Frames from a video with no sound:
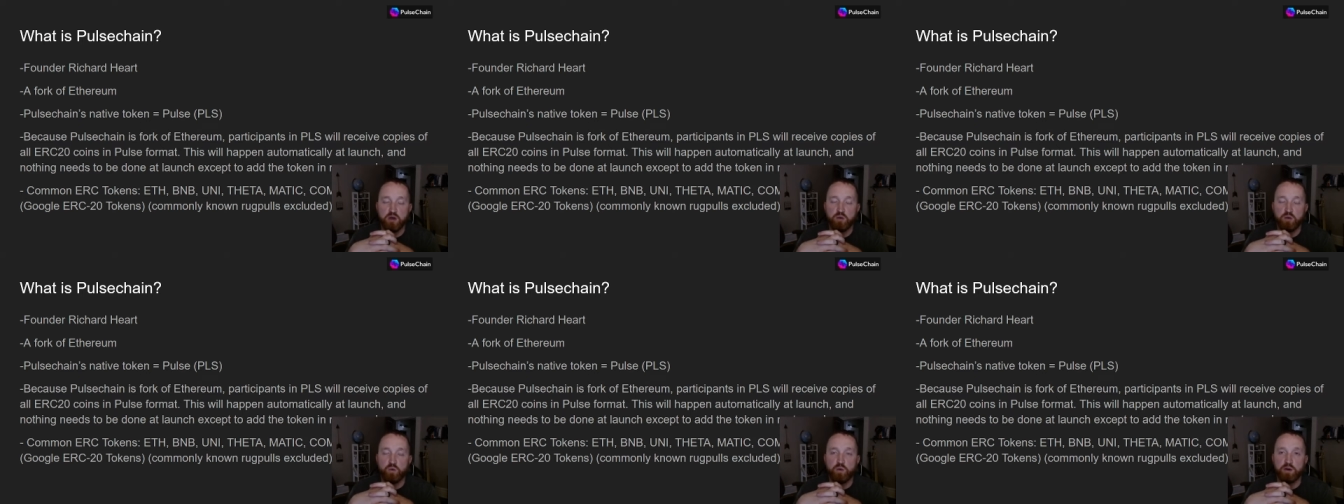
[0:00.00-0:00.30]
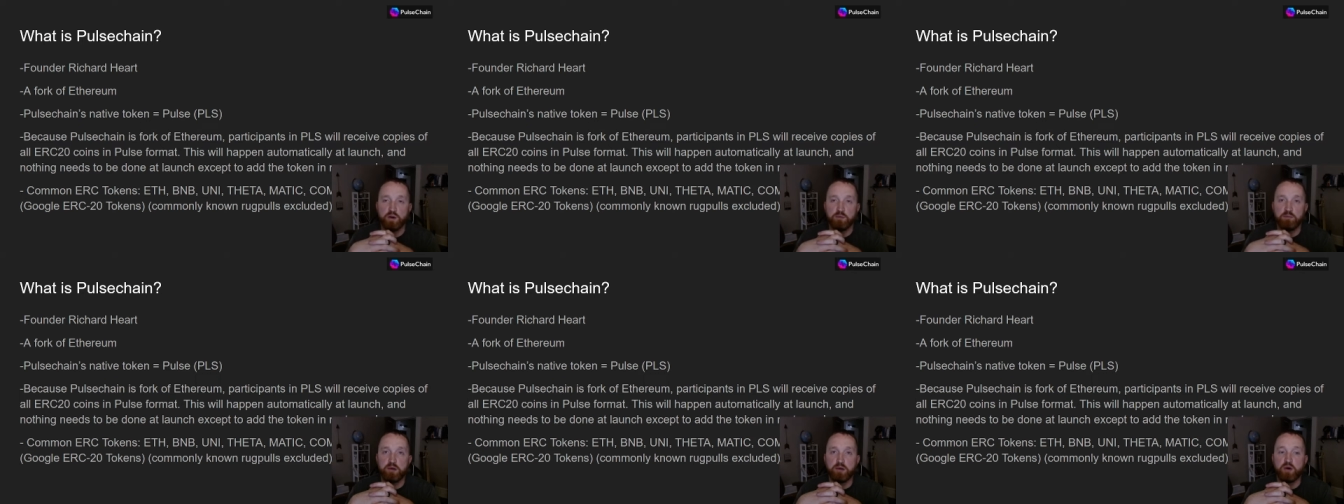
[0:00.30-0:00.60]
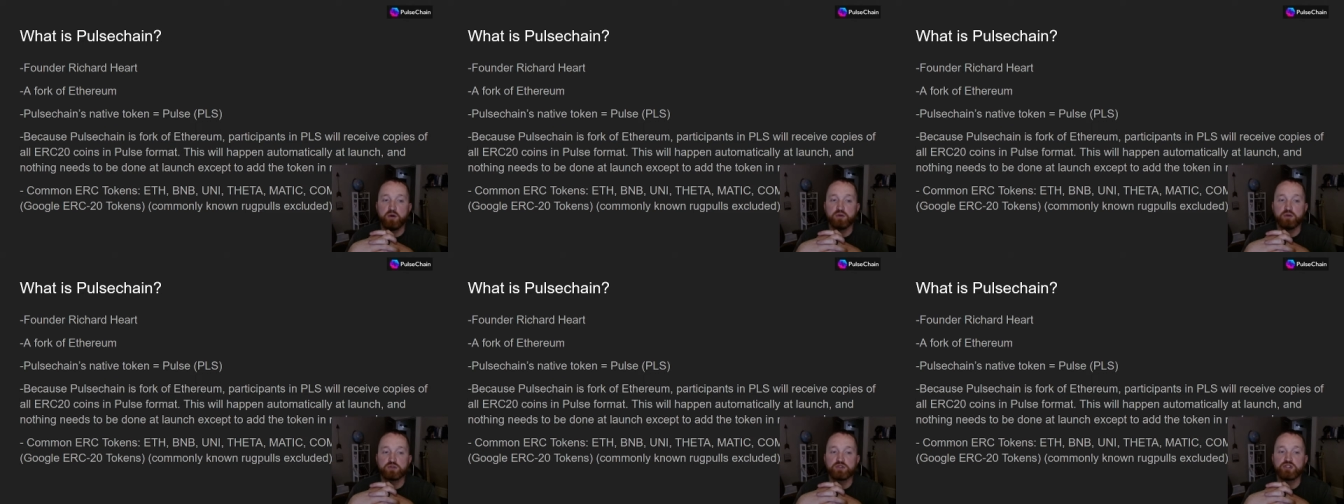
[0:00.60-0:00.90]
when
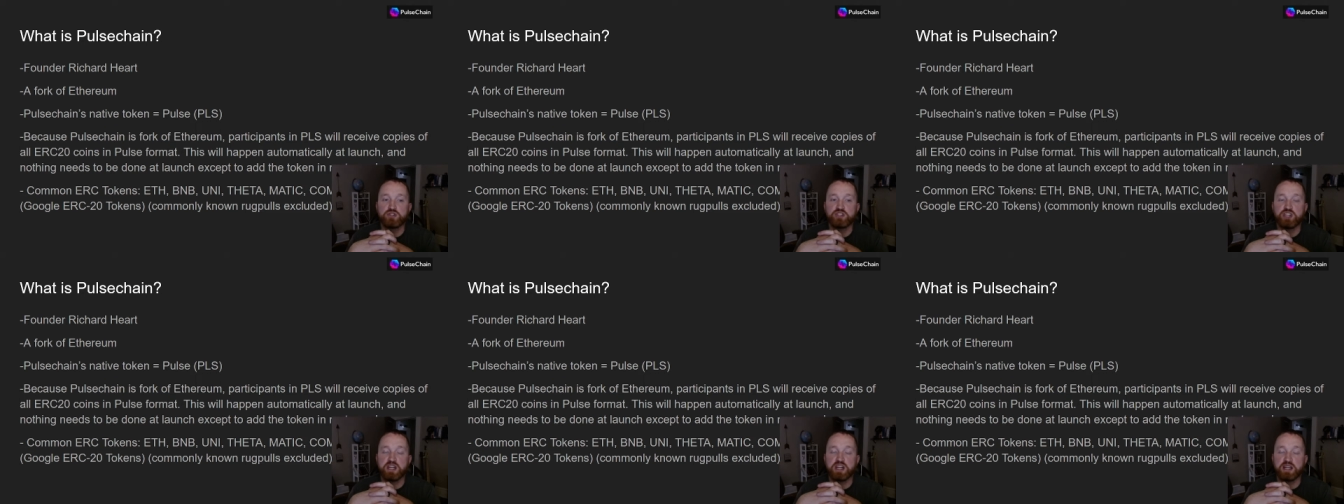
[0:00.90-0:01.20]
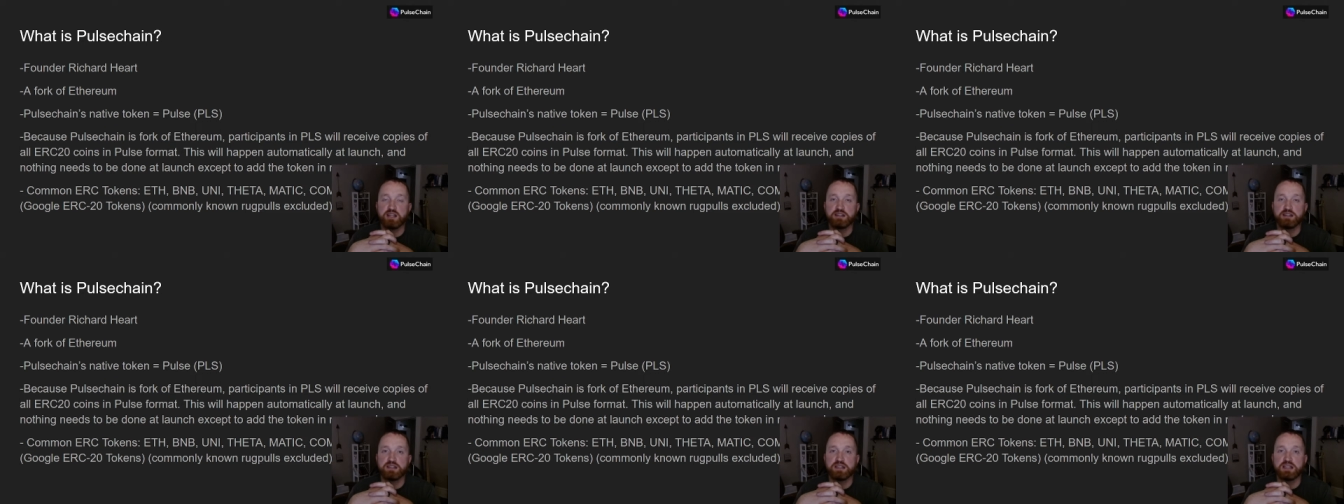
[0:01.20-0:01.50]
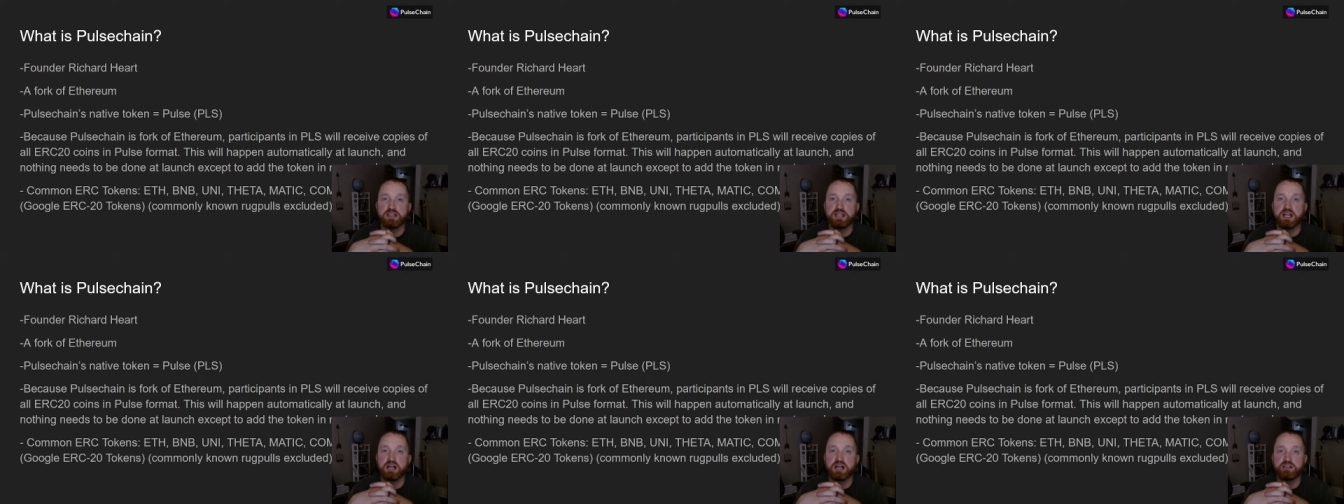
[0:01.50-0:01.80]
Pulsechain
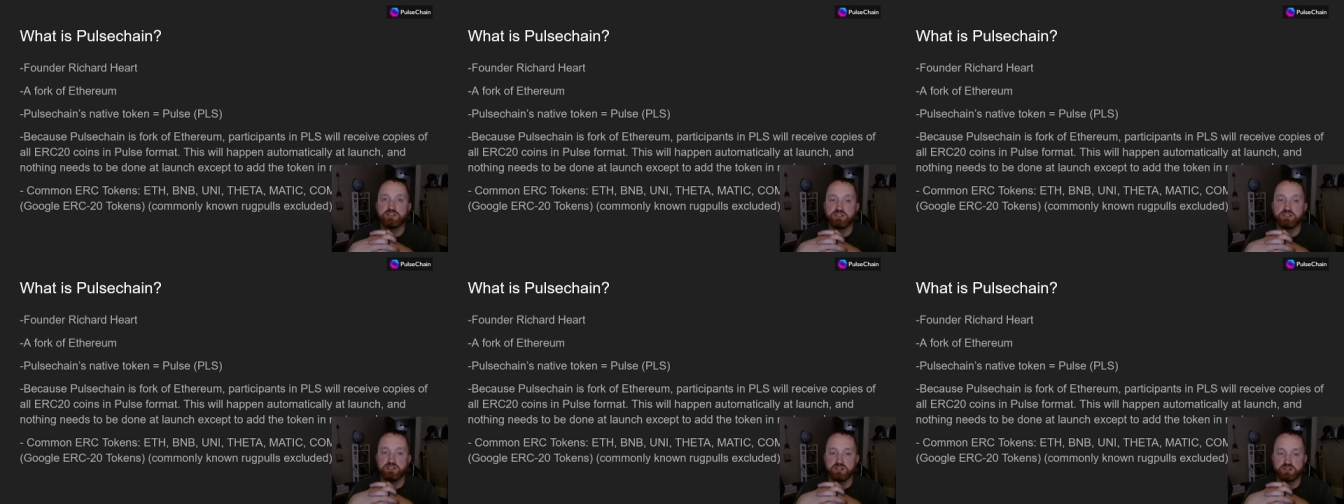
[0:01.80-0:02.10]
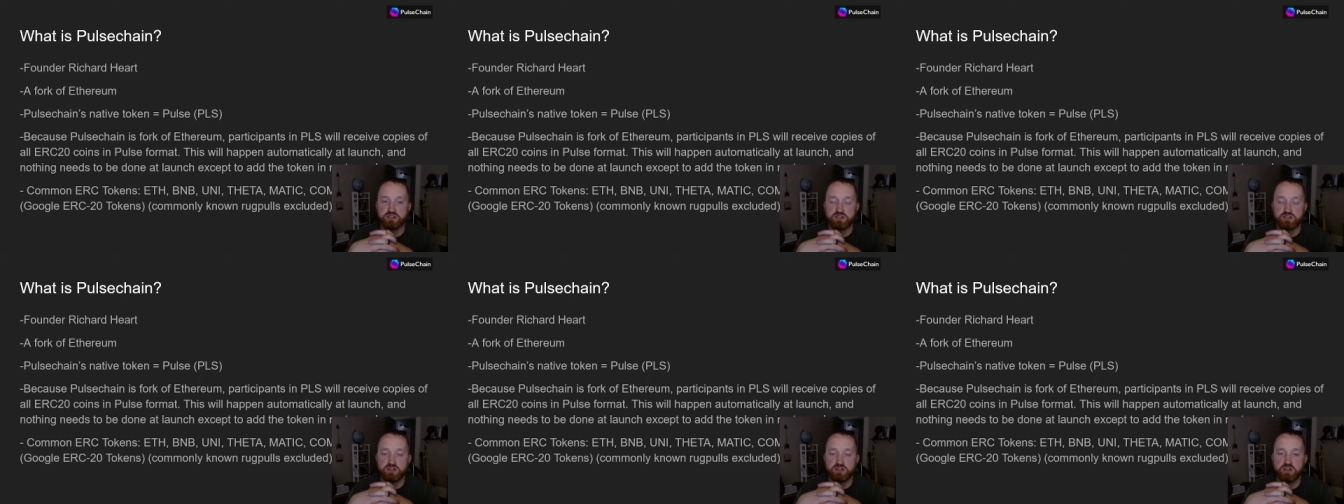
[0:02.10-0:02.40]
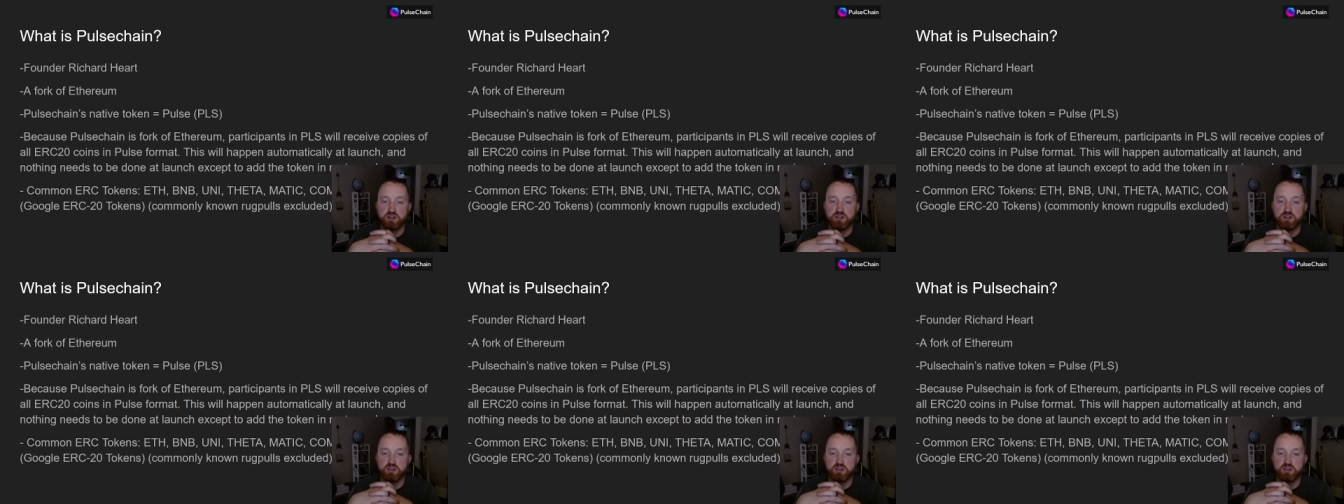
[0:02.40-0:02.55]
launches,